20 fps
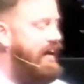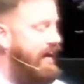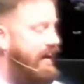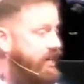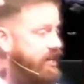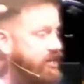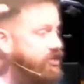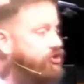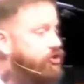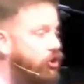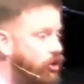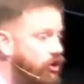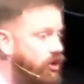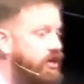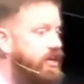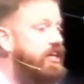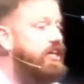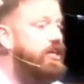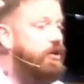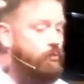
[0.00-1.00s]
an
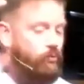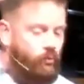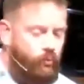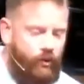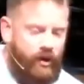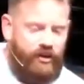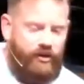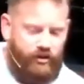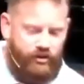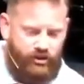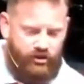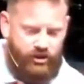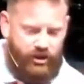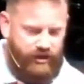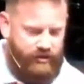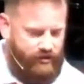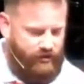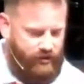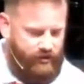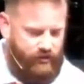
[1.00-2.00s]
eternity with
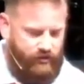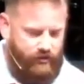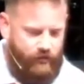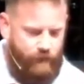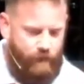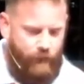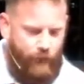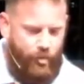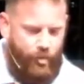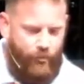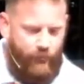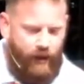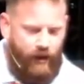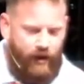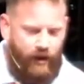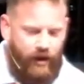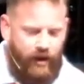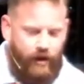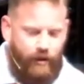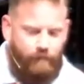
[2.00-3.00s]
Jesus
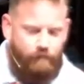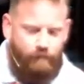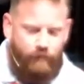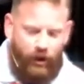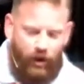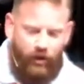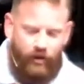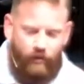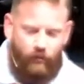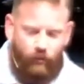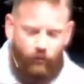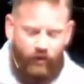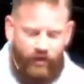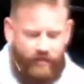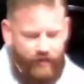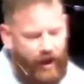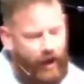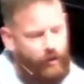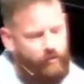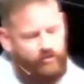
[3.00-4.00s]
but
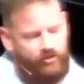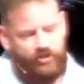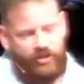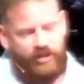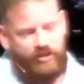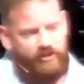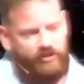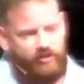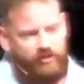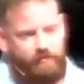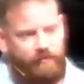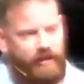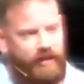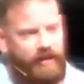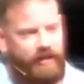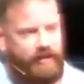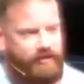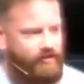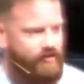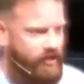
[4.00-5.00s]
without Jesus
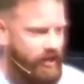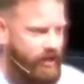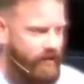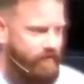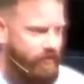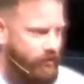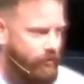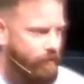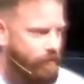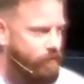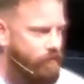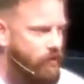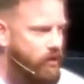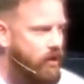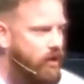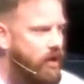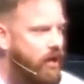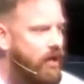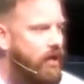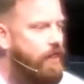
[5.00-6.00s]
being a Savior.
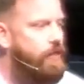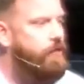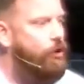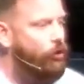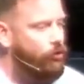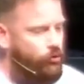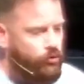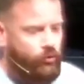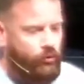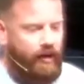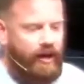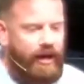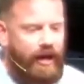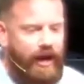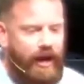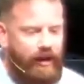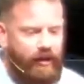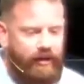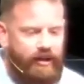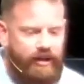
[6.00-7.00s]
Those
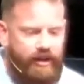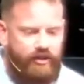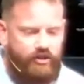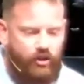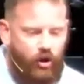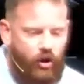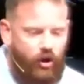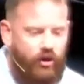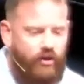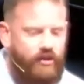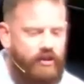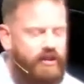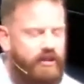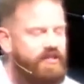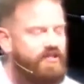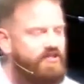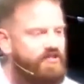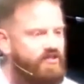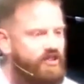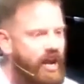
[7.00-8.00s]
realities are the
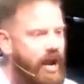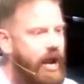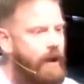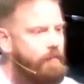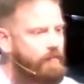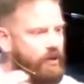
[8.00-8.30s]
same